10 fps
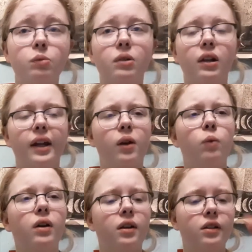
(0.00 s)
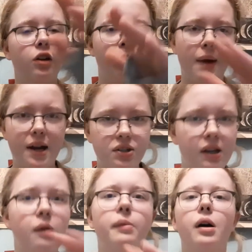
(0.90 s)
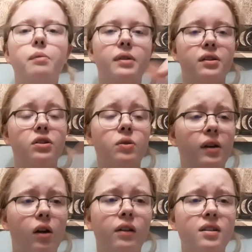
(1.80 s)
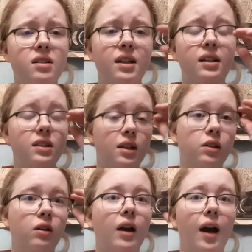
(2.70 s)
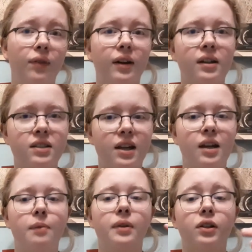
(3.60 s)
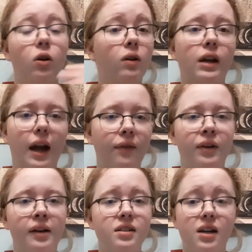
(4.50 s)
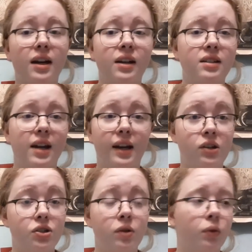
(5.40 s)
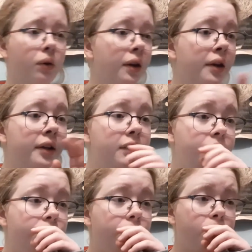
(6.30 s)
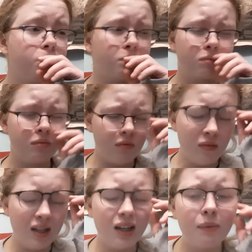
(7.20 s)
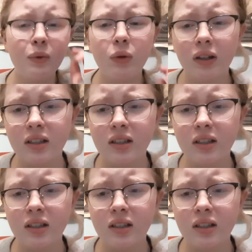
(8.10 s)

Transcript: but like when you're matching them up and doing all these things and you have an exam and you already have an anxiety attack in general, it can be really